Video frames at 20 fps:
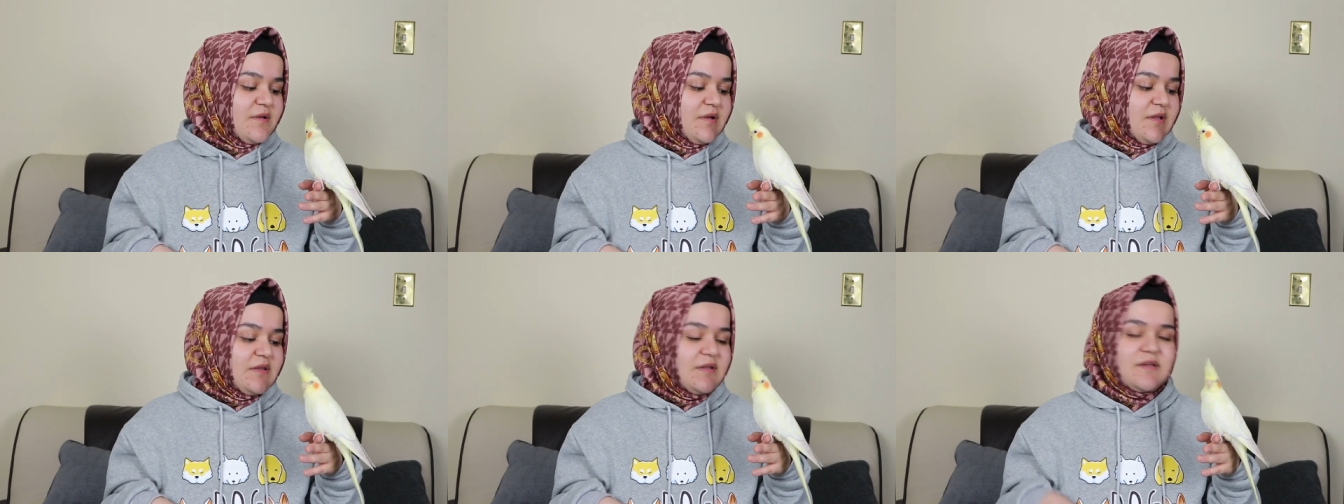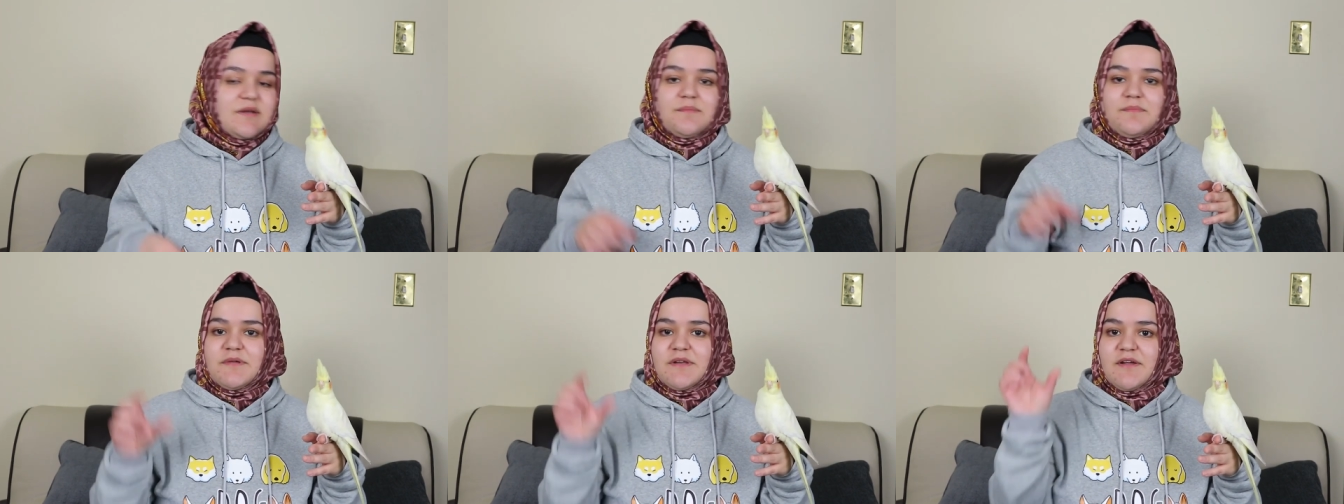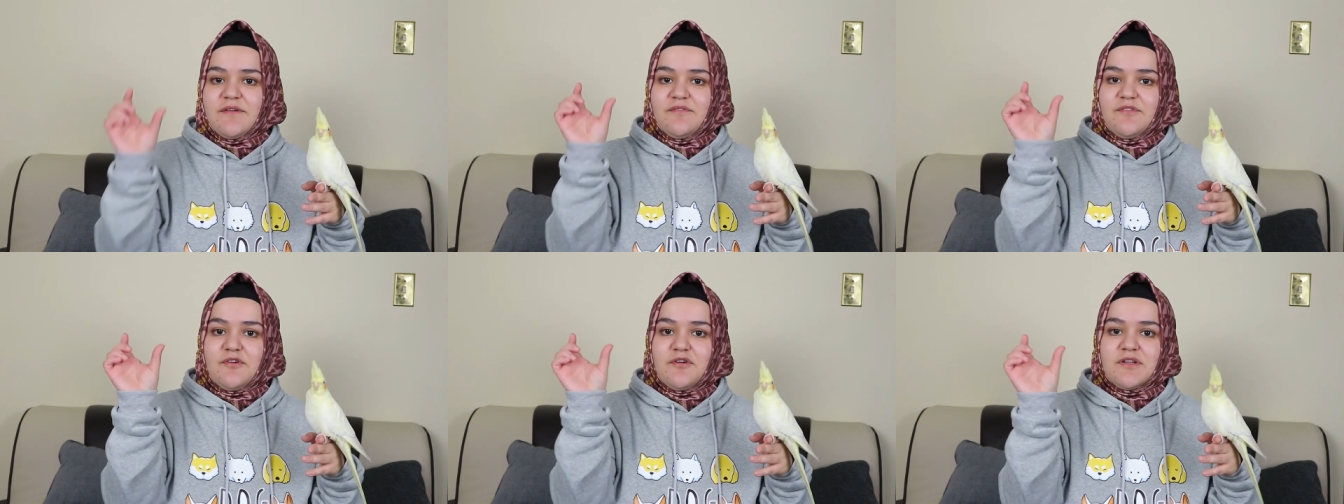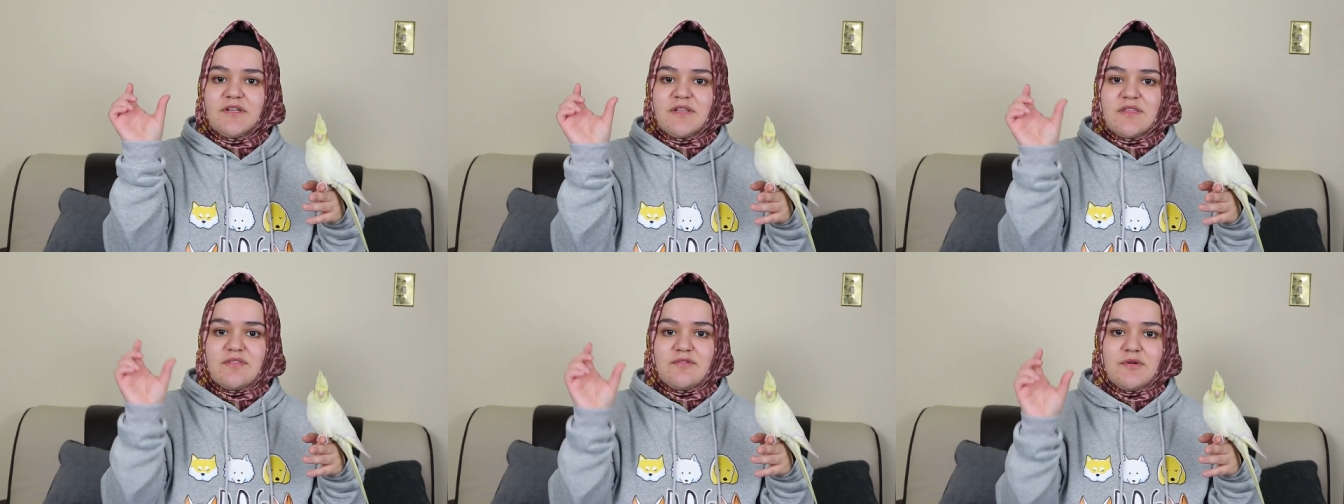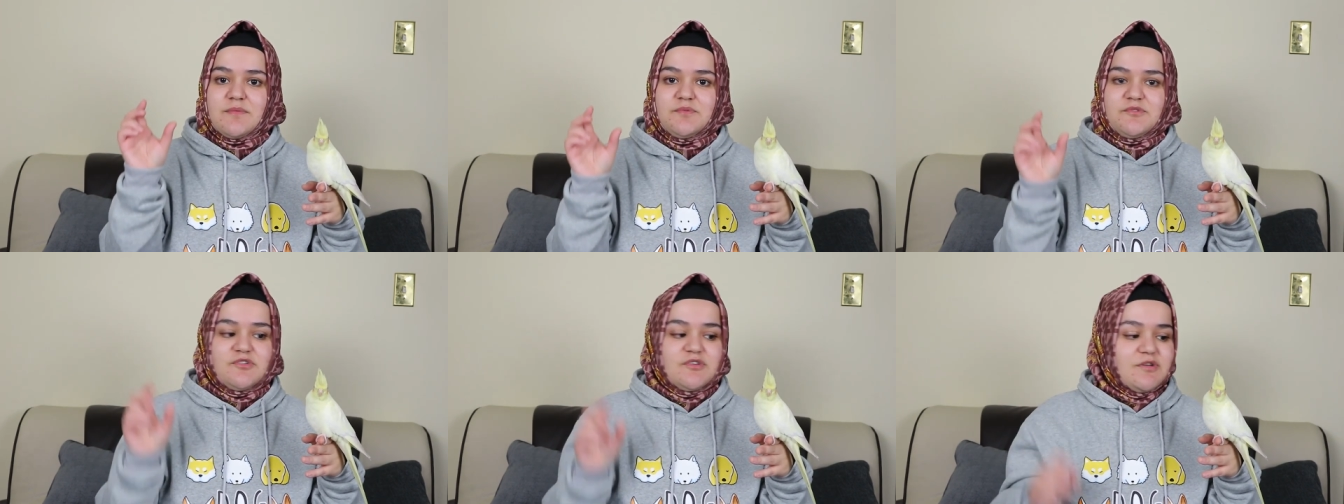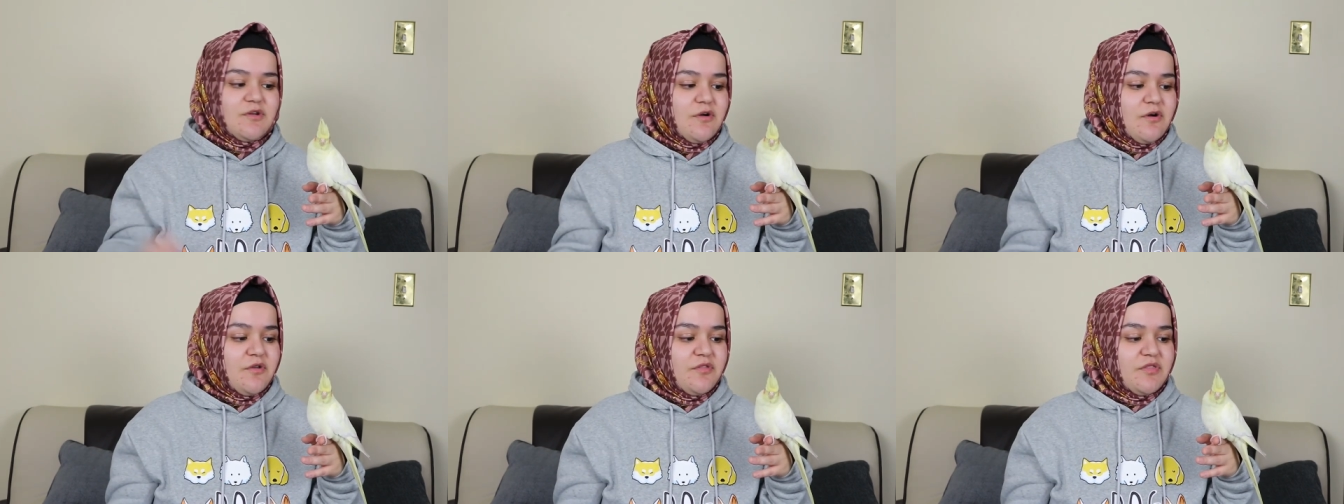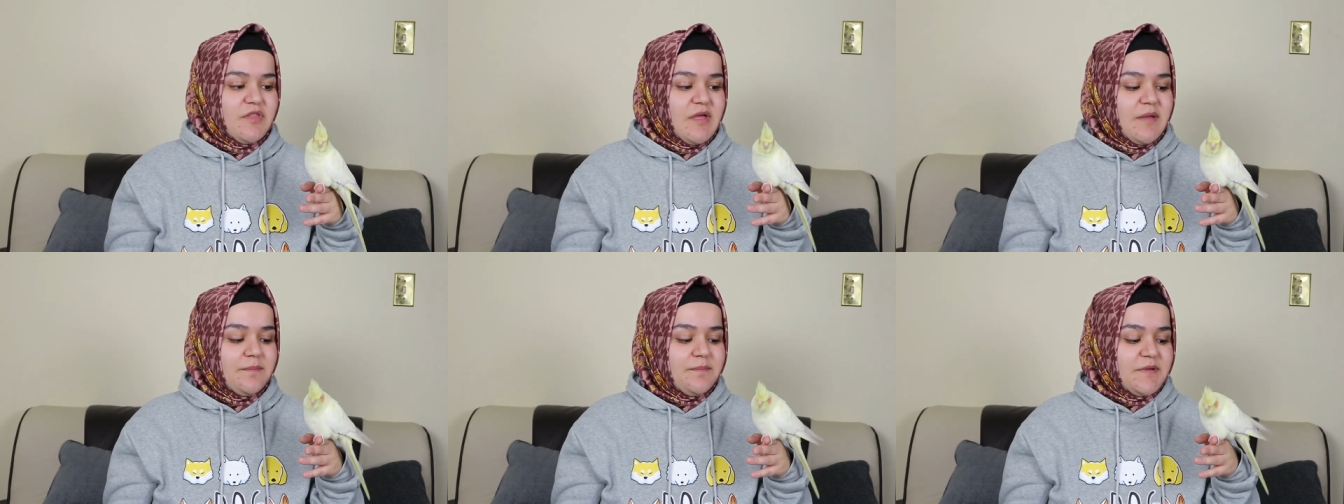a little bit of your description
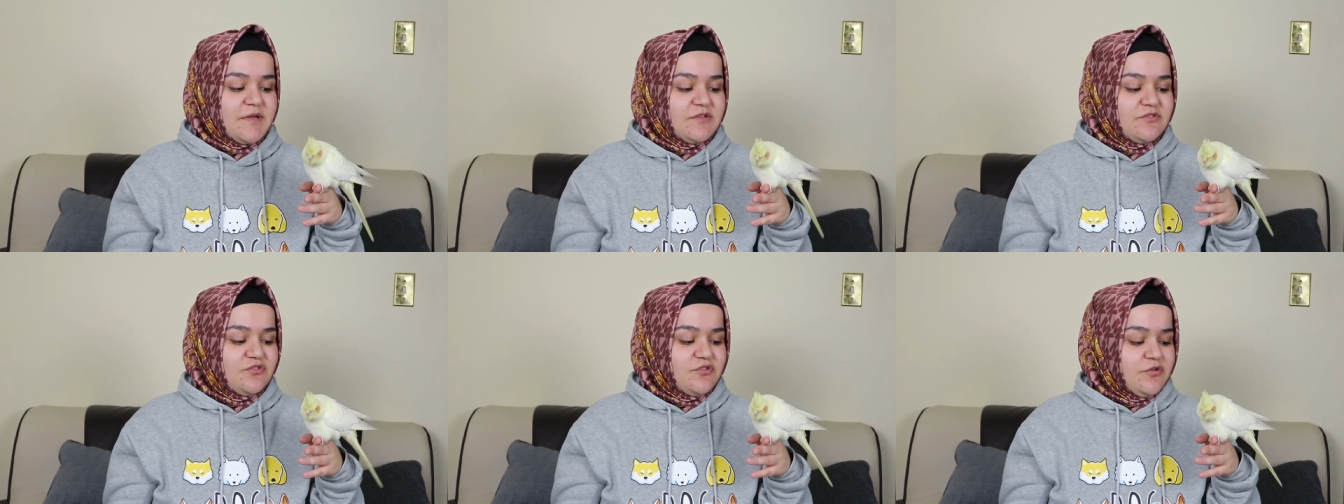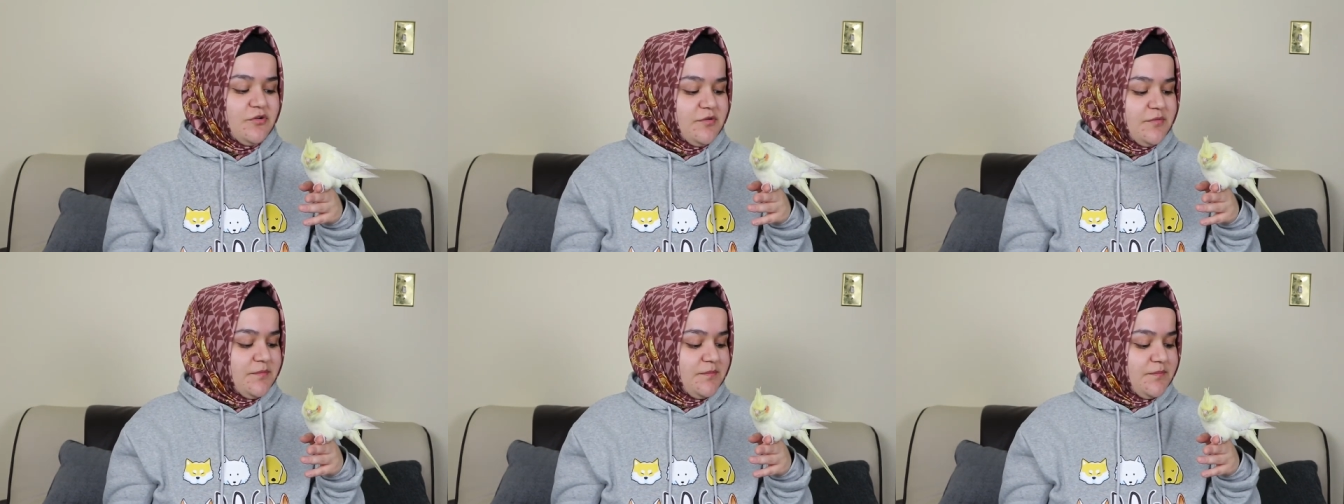on that picture